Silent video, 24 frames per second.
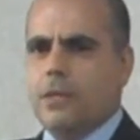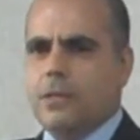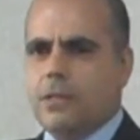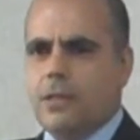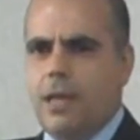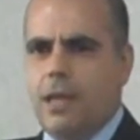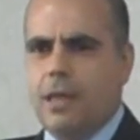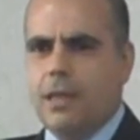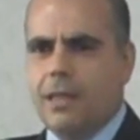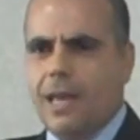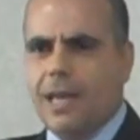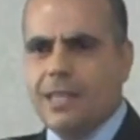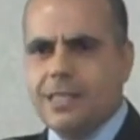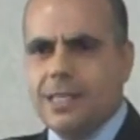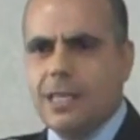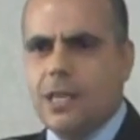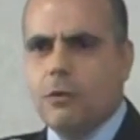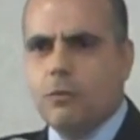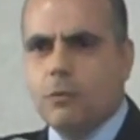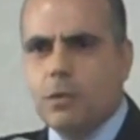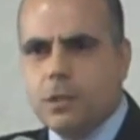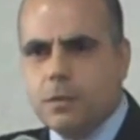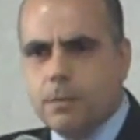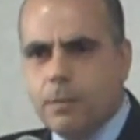and saying, that's
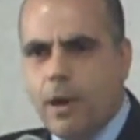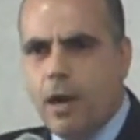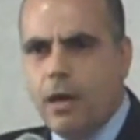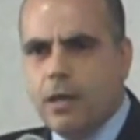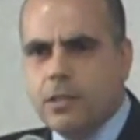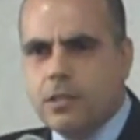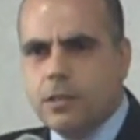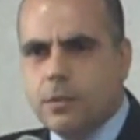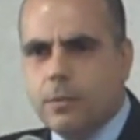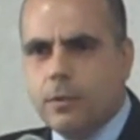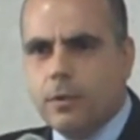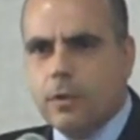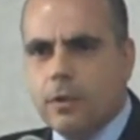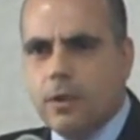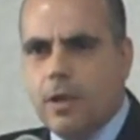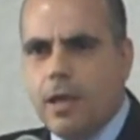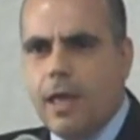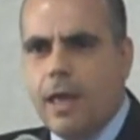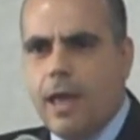irresponsible?